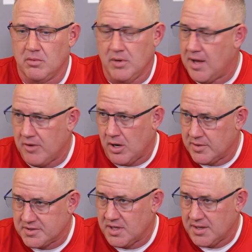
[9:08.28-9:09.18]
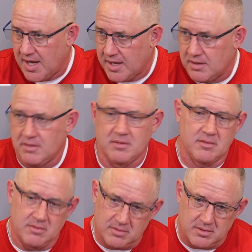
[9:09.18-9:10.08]
We haven't always done that.
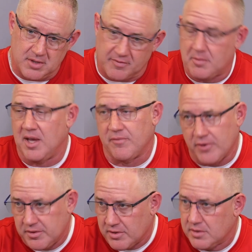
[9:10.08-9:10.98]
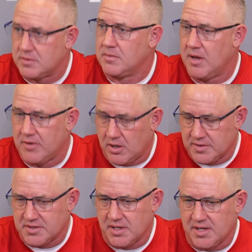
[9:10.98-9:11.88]
You have to make free throws. We haven't
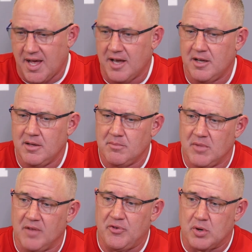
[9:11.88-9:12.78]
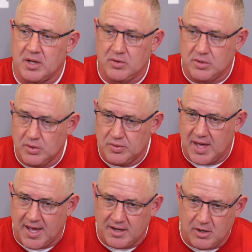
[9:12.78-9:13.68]
always done that. But if you can do
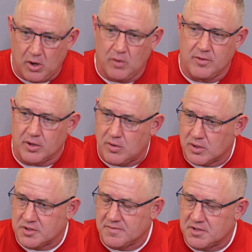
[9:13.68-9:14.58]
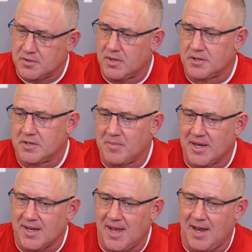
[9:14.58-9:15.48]
that over the course of a
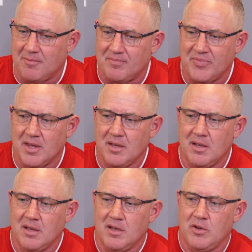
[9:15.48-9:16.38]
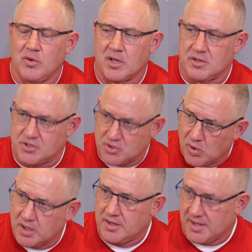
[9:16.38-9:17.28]
200-minute game, you can
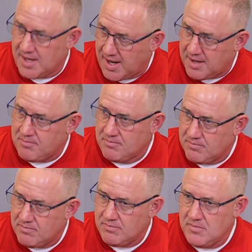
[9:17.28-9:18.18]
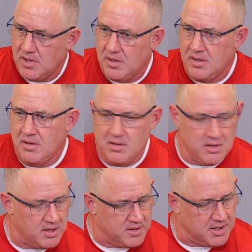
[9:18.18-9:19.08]
shorten the game.
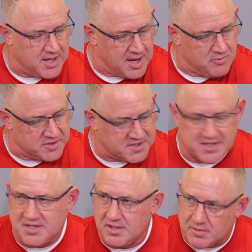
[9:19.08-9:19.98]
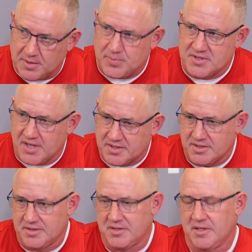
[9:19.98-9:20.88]
The game was 63
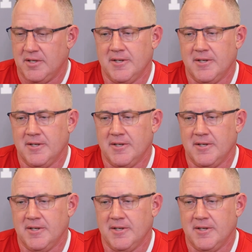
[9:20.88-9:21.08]
possessions.